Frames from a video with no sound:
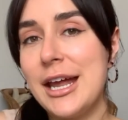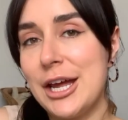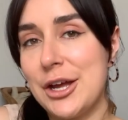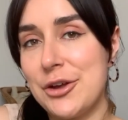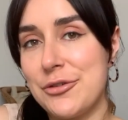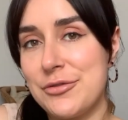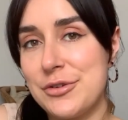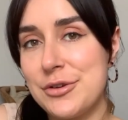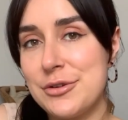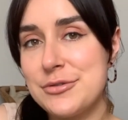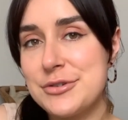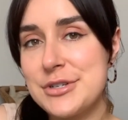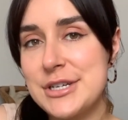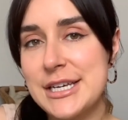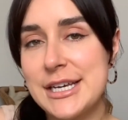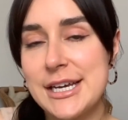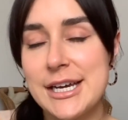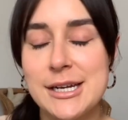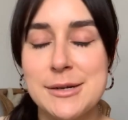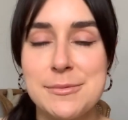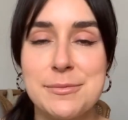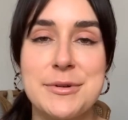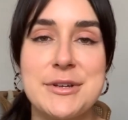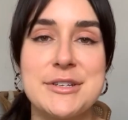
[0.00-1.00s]
If you
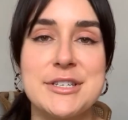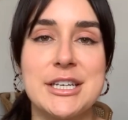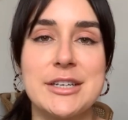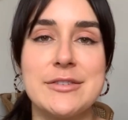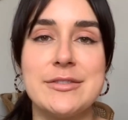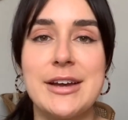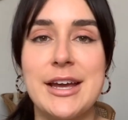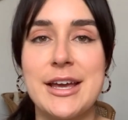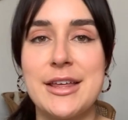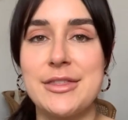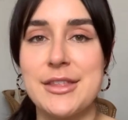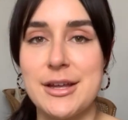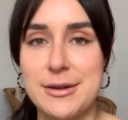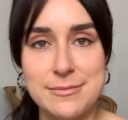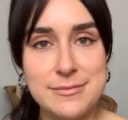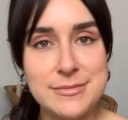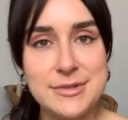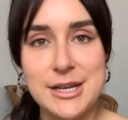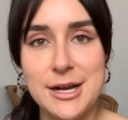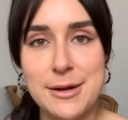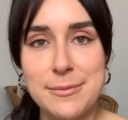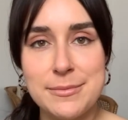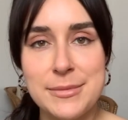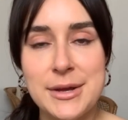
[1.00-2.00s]
did, please give it a
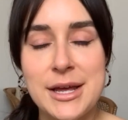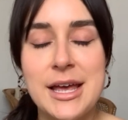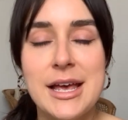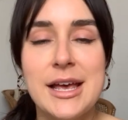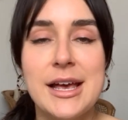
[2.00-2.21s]
thumbs up.